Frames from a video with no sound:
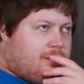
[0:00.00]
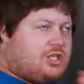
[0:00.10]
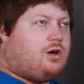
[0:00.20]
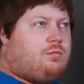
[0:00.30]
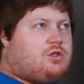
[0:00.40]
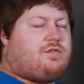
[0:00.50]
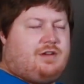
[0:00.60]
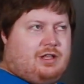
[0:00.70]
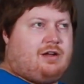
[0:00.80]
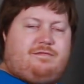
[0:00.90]
This almost
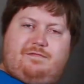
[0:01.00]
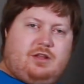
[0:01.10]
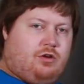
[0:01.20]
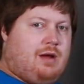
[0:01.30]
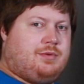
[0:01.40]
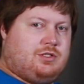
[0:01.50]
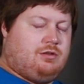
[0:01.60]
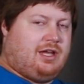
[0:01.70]
felt like a filler episode.